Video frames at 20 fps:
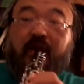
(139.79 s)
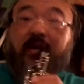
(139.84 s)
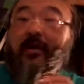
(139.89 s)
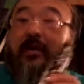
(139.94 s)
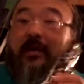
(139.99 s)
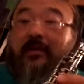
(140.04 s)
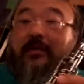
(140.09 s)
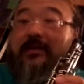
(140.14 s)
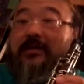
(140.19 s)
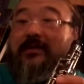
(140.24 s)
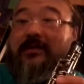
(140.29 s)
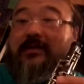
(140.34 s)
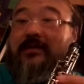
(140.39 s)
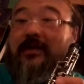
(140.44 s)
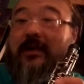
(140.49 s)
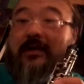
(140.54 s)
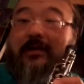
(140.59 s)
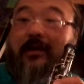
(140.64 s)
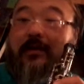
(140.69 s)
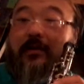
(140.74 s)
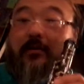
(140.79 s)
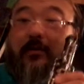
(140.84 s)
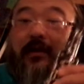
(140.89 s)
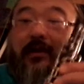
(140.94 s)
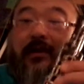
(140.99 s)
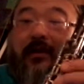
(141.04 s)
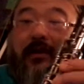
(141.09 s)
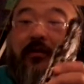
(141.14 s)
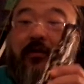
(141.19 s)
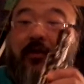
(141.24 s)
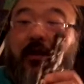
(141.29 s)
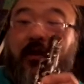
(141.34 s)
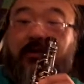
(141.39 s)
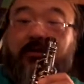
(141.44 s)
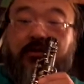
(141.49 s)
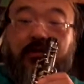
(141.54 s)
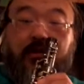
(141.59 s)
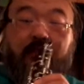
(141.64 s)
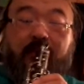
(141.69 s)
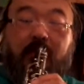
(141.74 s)
this is not that great either
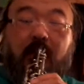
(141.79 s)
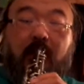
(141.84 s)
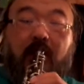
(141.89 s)
actually.